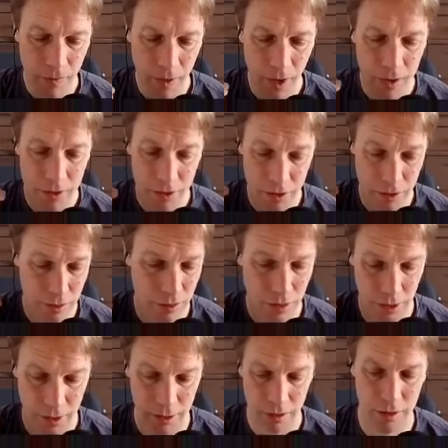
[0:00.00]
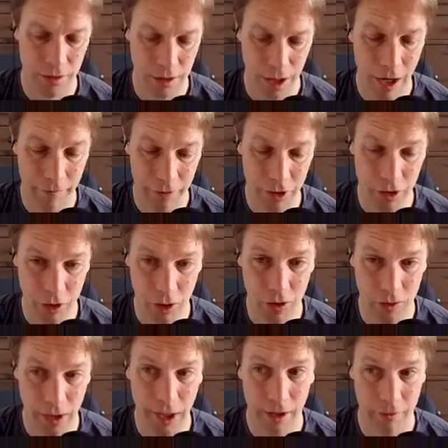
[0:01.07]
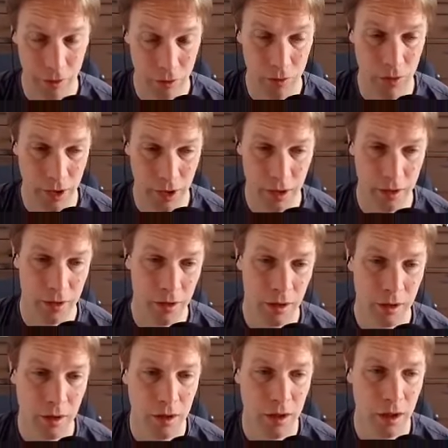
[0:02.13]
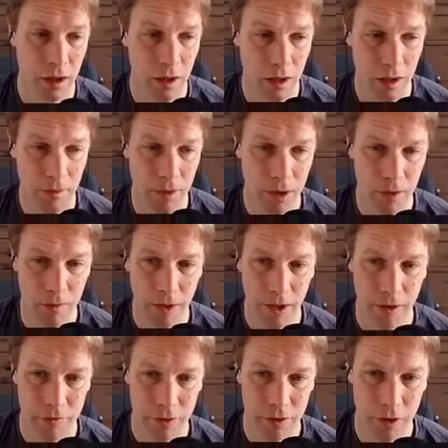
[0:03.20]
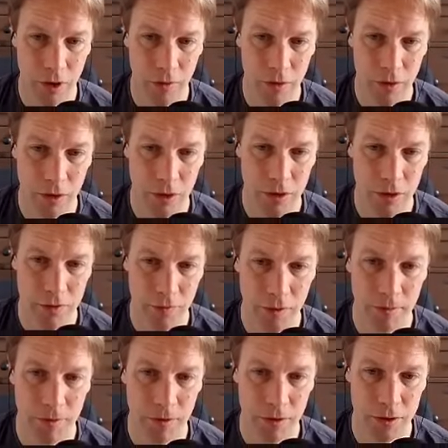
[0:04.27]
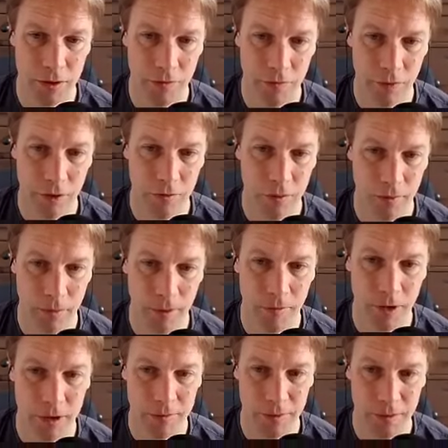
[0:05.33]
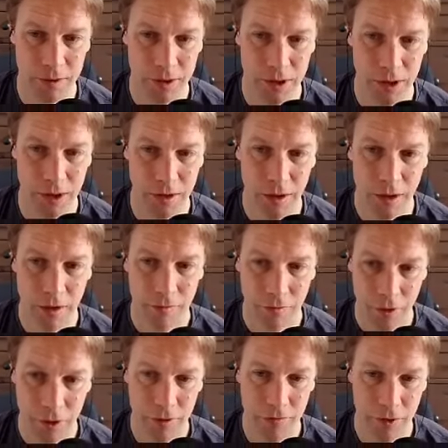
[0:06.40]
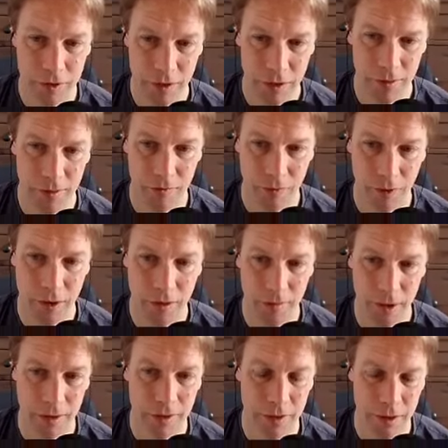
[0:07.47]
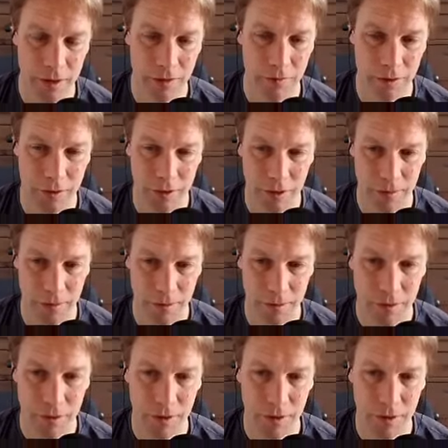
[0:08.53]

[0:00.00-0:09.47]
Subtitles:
and just like having the code there and calling it, we have to go and look at this vpointer, find what memory it's pointing at, find the vtable, find the method in the vtable,